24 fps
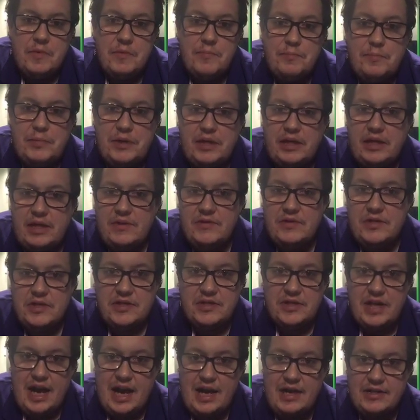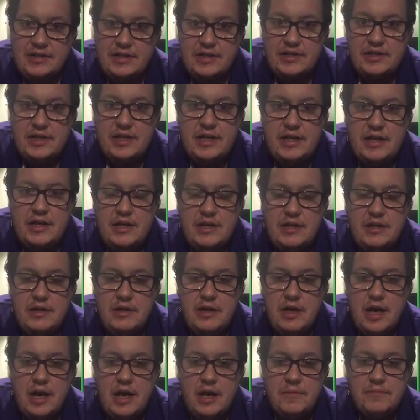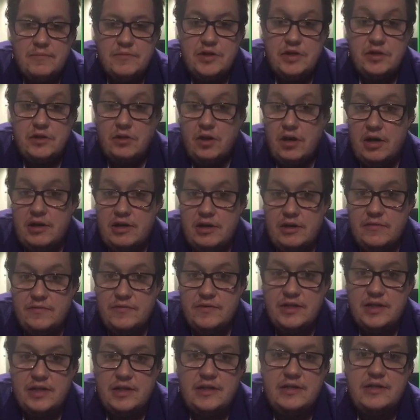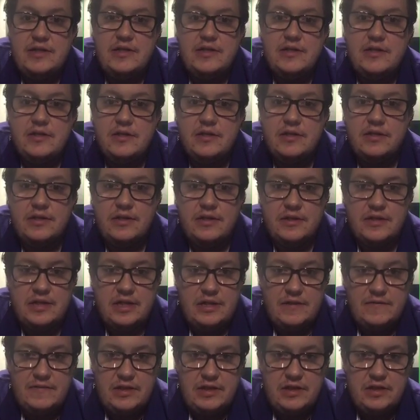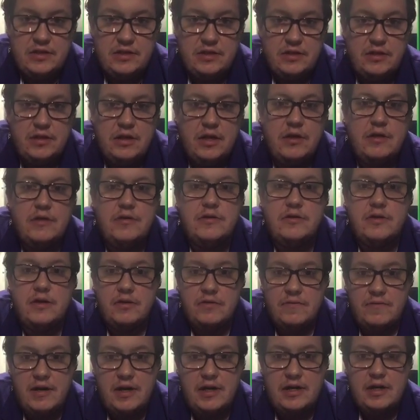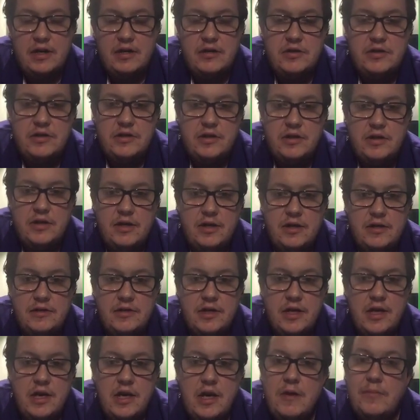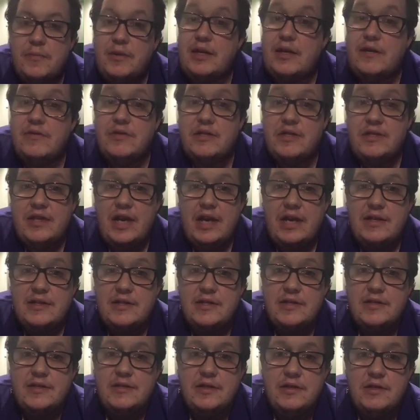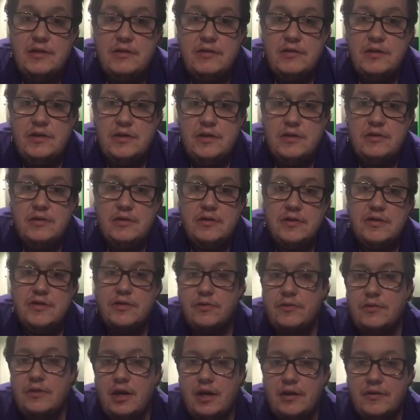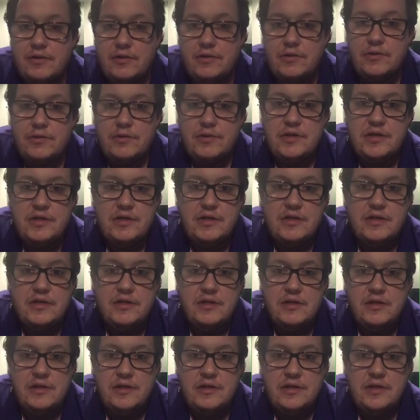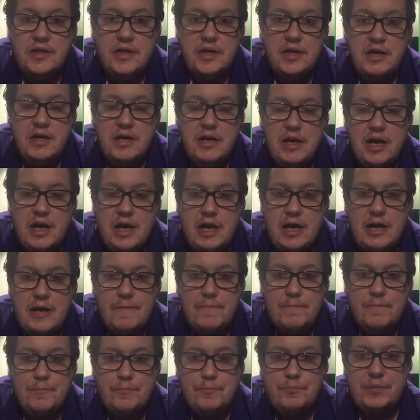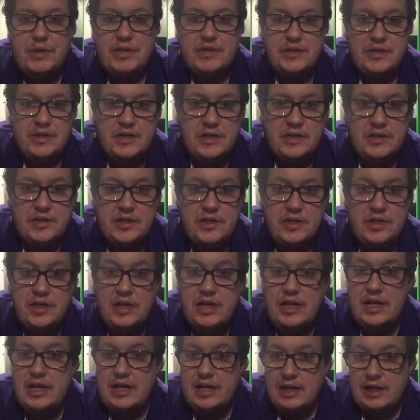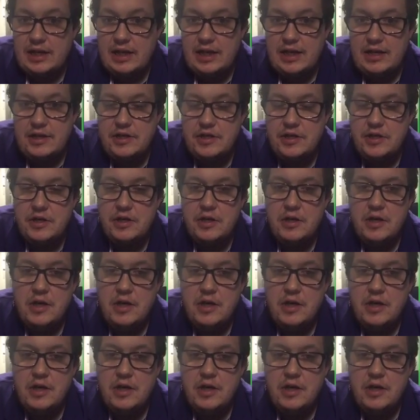but it gives us access here to not only the facilities such as the TV studios and the radio studios, but it gives us access to students on other courses such as business, English,